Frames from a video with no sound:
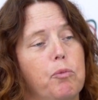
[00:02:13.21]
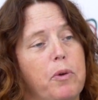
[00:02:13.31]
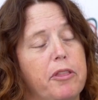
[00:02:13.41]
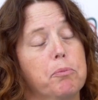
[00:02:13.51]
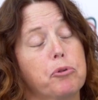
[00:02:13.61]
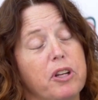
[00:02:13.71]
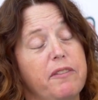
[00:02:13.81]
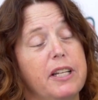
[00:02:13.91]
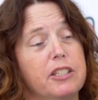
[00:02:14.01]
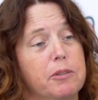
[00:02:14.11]
With the
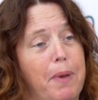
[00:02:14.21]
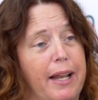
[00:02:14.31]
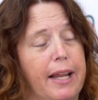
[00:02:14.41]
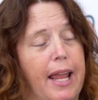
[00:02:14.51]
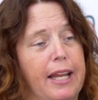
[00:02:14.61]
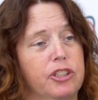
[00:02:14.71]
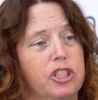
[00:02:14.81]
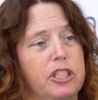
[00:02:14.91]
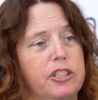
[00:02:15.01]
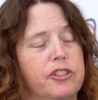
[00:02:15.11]
previous
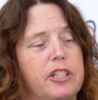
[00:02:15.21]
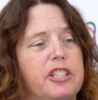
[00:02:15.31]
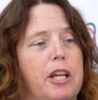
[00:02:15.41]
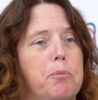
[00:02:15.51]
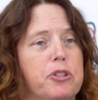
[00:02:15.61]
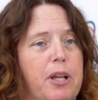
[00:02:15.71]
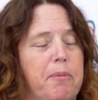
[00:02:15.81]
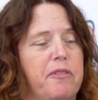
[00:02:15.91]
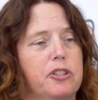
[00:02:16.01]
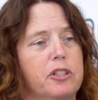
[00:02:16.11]
medications, let's say
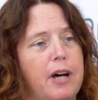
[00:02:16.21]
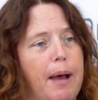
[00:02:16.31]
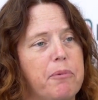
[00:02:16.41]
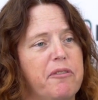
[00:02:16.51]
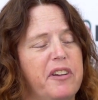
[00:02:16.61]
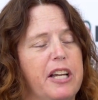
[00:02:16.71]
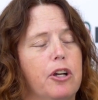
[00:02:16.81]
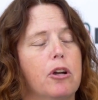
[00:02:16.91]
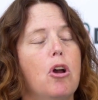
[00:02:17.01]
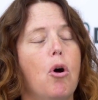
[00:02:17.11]
boceprevir, telaprevir,